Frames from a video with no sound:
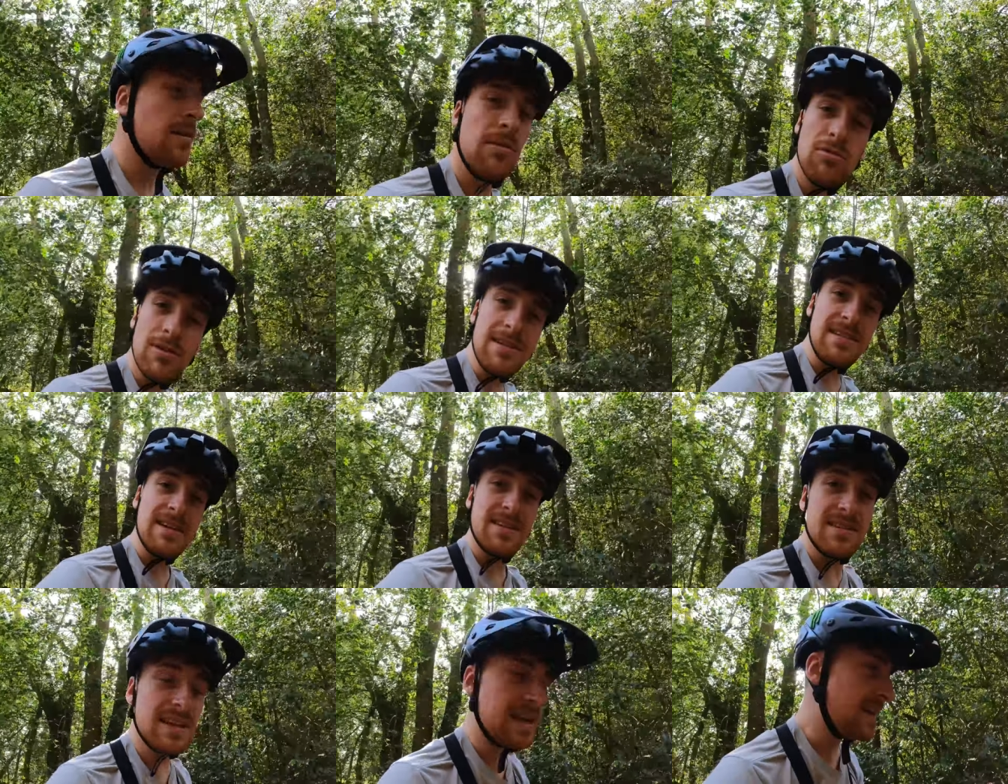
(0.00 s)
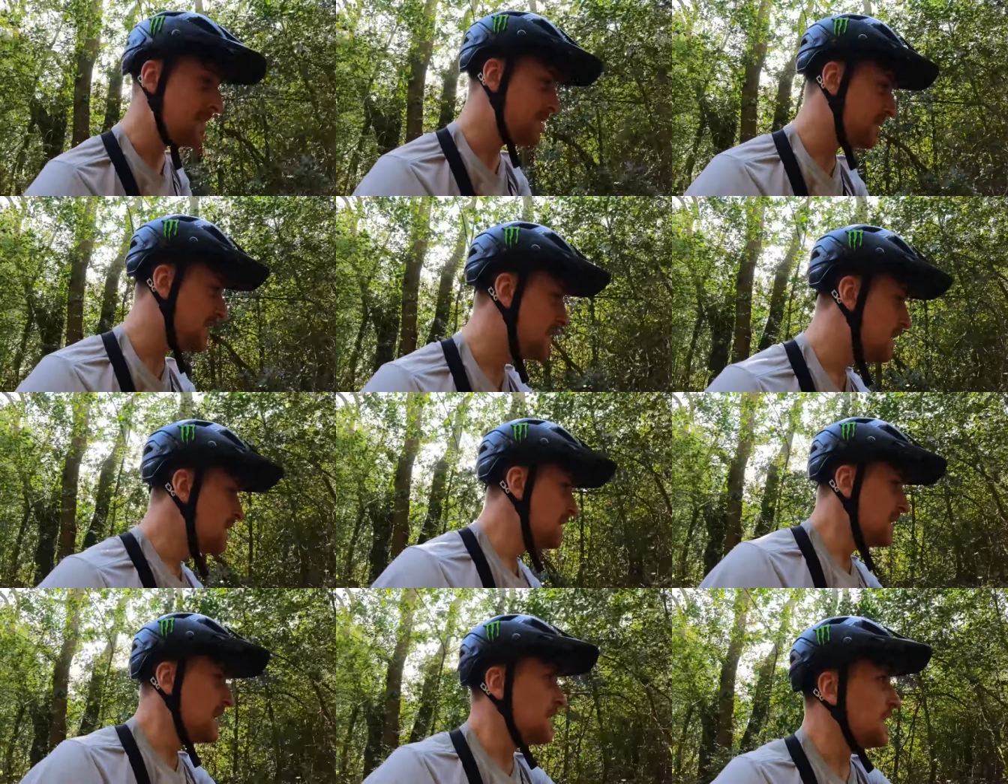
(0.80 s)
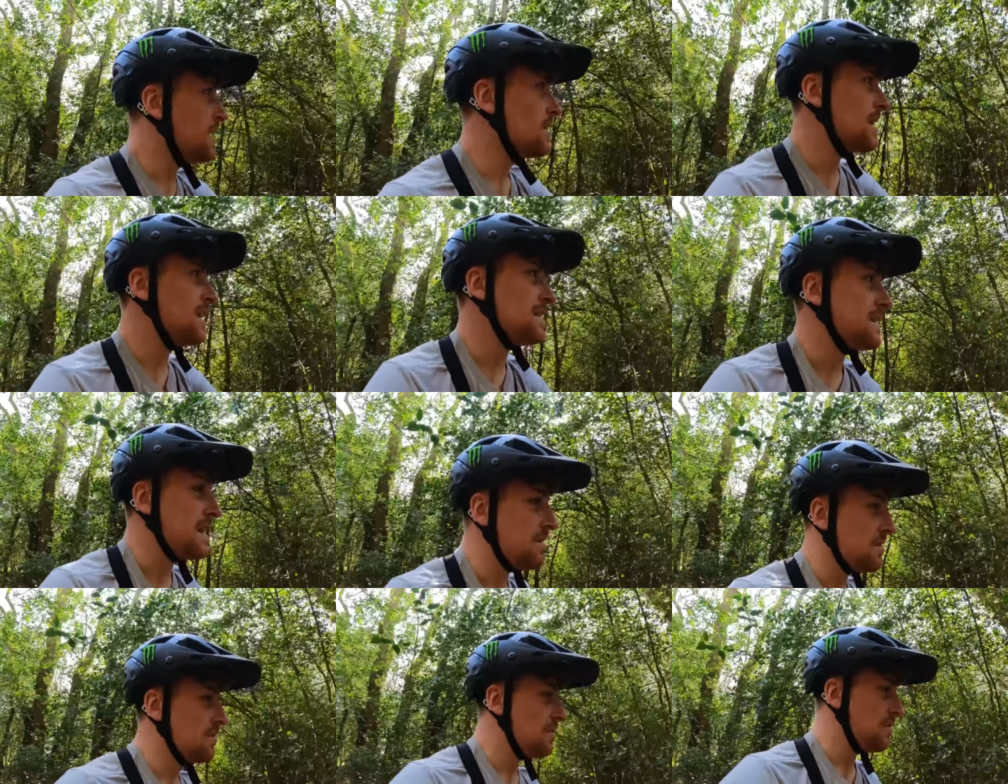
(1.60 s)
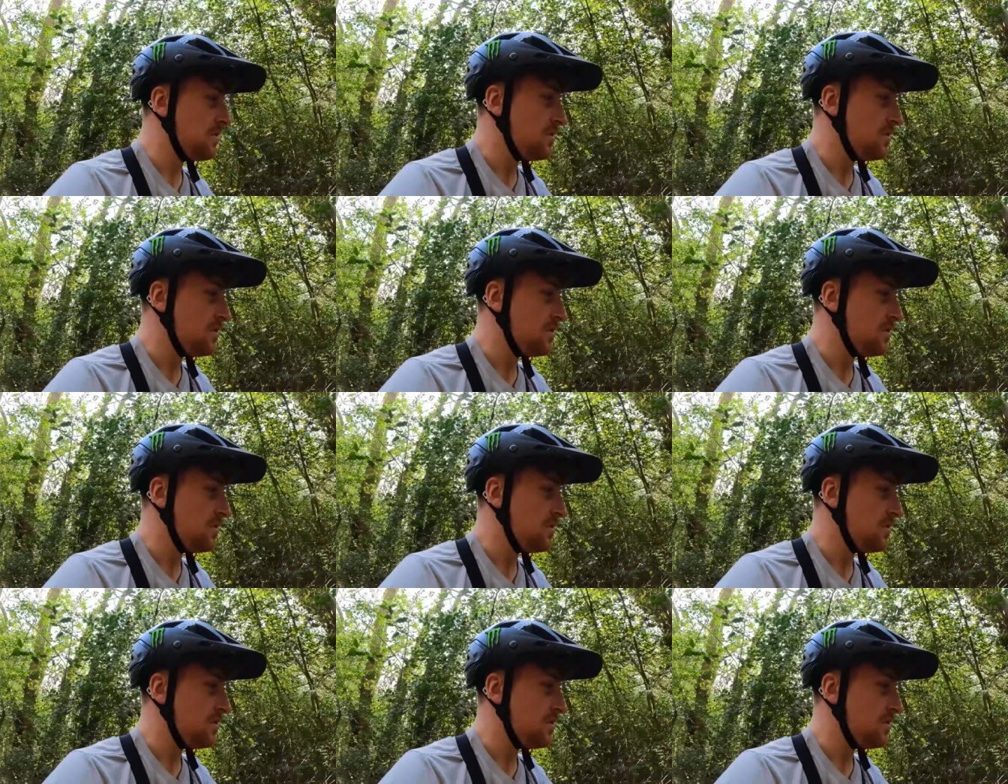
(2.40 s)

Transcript: 360 lens. I'll cut together a